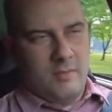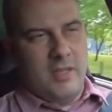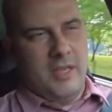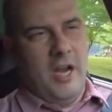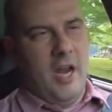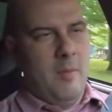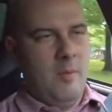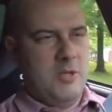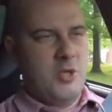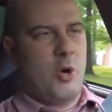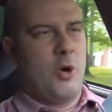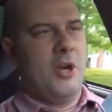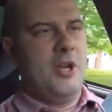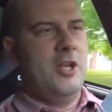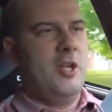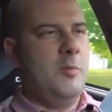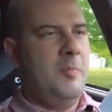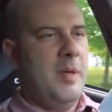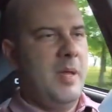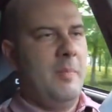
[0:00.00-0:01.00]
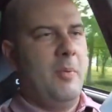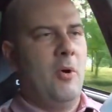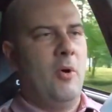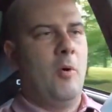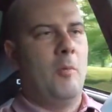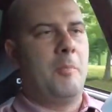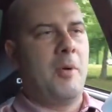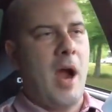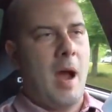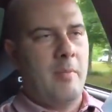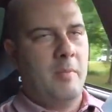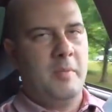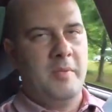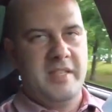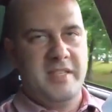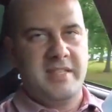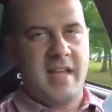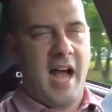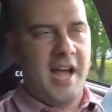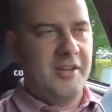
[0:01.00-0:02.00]
you know, majority of you people
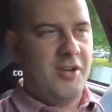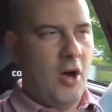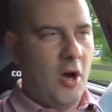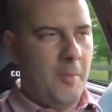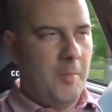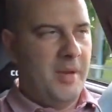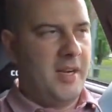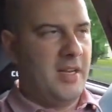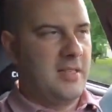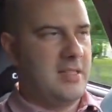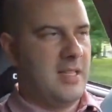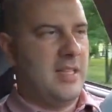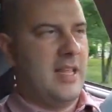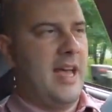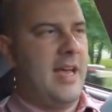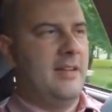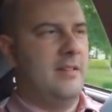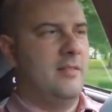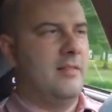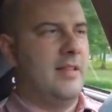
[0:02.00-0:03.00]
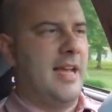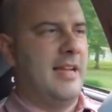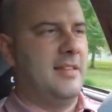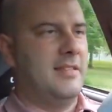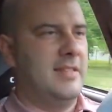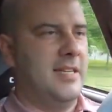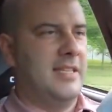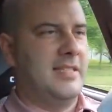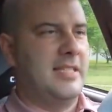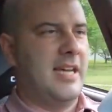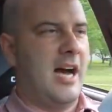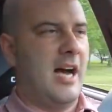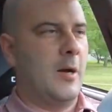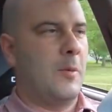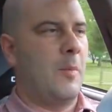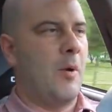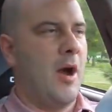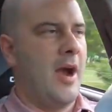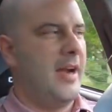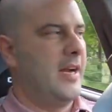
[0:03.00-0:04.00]
probably signed on because of that TikTok
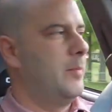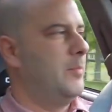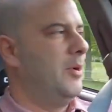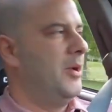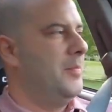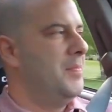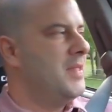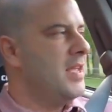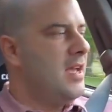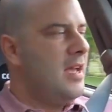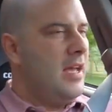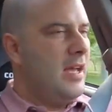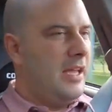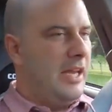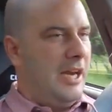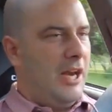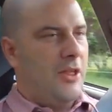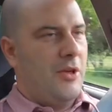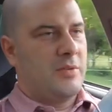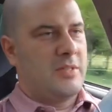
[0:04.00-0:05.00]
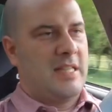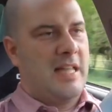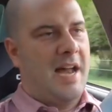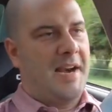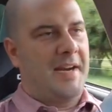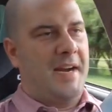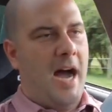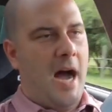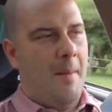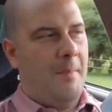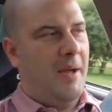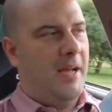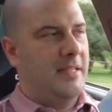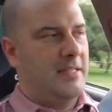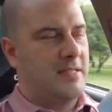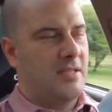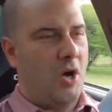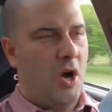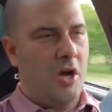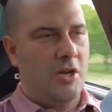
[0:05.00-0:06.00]
prank, but, you know, there was a lot of
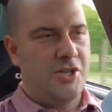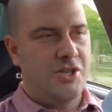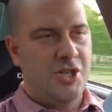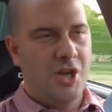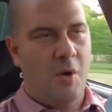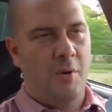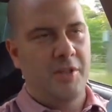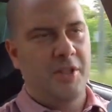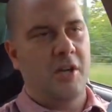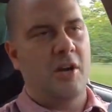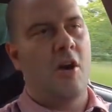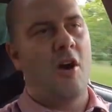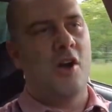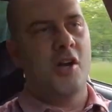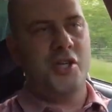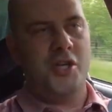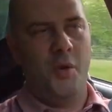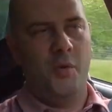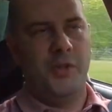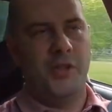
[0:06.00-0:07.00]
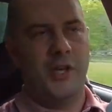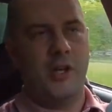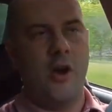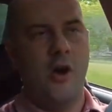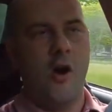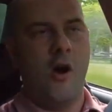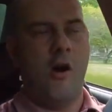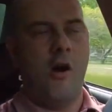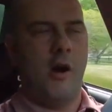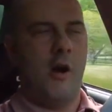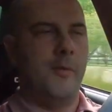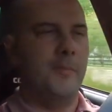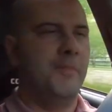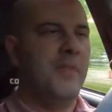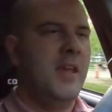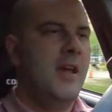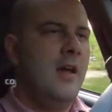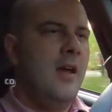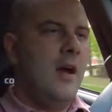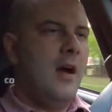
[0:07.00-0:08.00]
comments on showing the car,
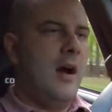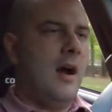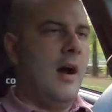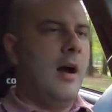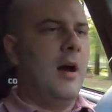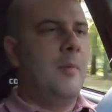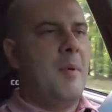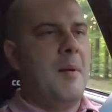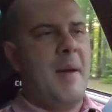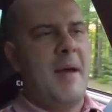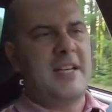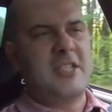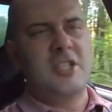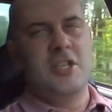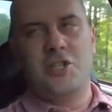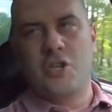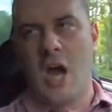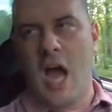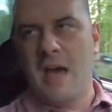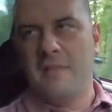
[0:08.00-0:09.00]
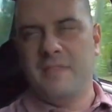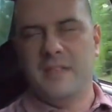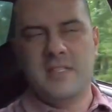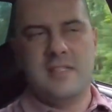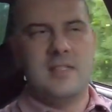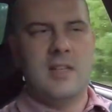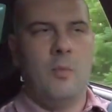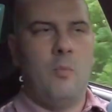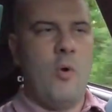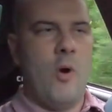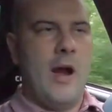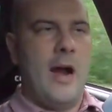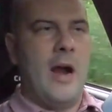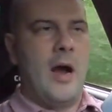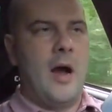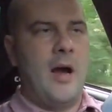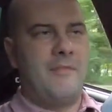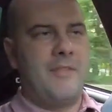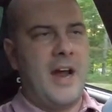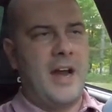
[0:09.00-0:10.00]
and I'm actually driving somewhere.
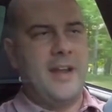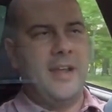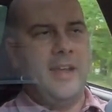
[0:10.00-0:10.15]
I've got